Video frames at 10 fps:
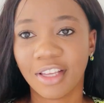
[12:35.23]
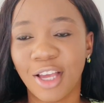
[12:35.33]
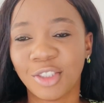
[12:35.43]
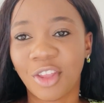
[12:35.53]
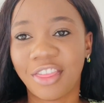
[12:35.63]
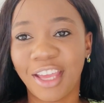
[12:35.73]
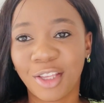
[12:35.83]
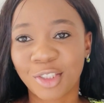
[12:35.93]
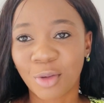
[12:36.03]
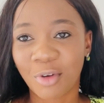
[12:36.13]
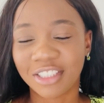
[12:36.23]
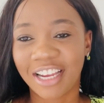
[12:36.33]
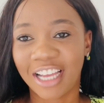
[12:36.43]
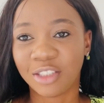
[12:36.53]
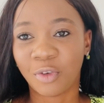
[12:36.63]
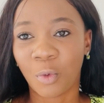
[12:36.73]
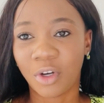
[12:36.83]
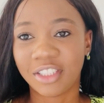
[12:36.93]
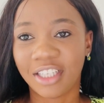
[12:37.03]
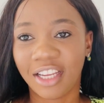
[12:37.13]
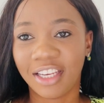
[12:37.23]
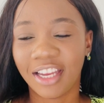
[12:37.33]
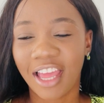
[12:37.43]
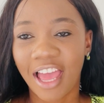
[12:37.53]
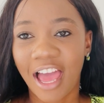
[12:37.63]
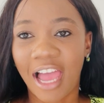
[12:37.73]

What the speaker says: So thank you so much, guys, for watching.